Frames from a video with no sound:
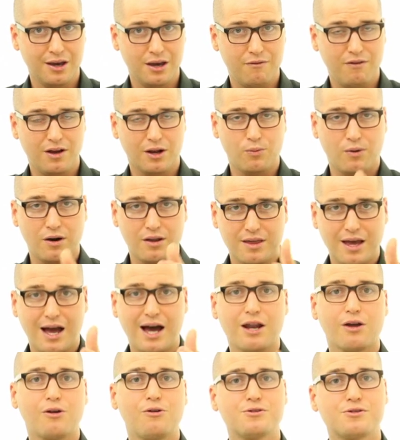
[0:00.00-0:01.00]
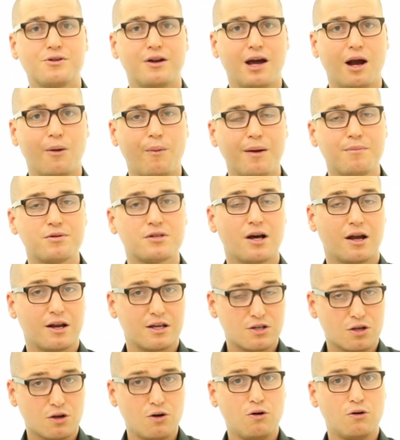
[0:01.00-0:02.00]
In fact, one of the articles on our website
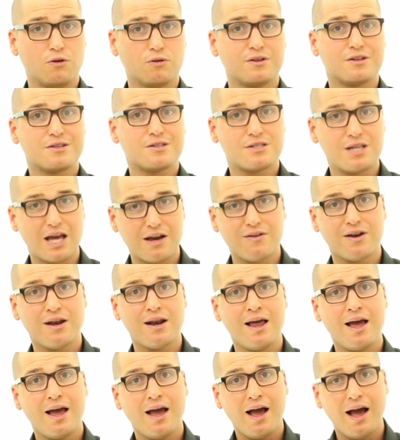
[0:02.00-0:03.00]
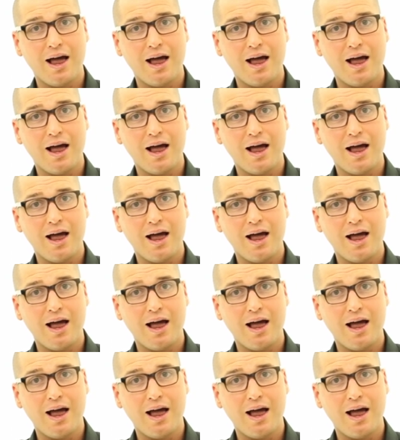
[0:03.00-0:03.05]
is called The 7